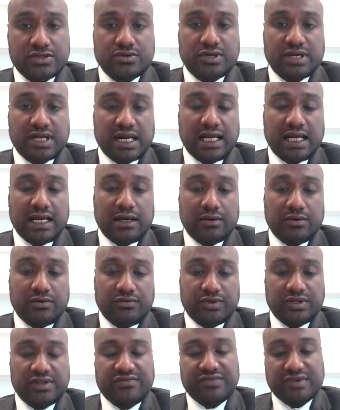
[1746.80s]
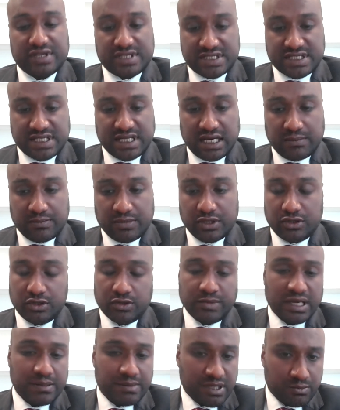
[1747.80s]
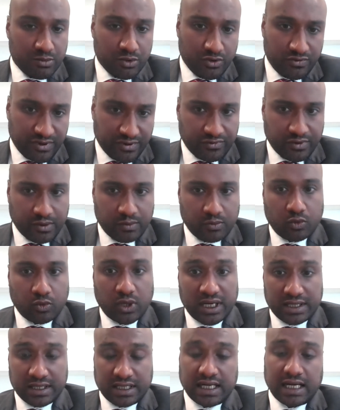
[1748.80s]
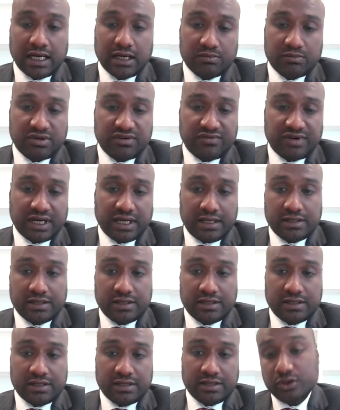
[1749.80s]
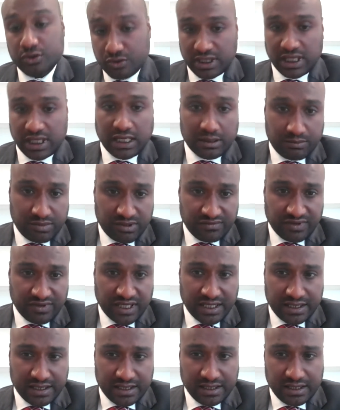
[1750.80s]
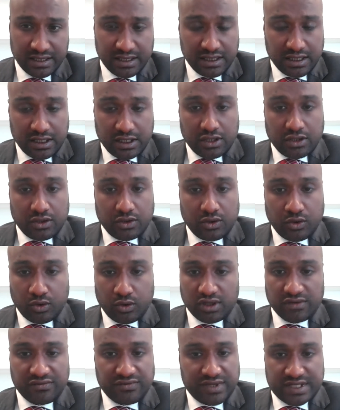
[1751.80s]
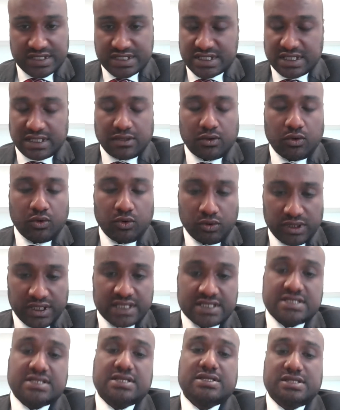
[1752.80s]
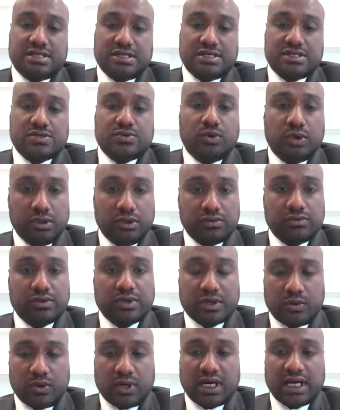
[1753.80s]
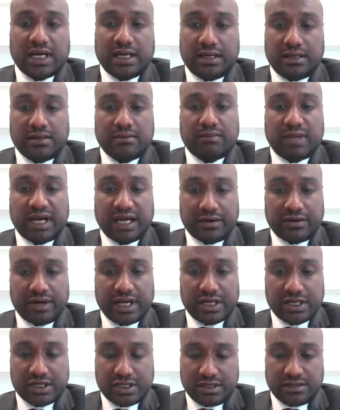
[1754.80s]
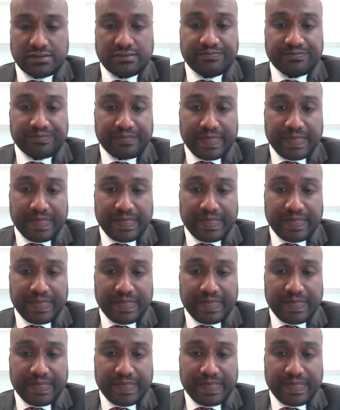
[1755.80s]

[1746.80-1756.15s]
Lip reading: into a cloud for the first time. You may be moving from one cloud provider to a new cloud provider. All of this in all instances will require migration.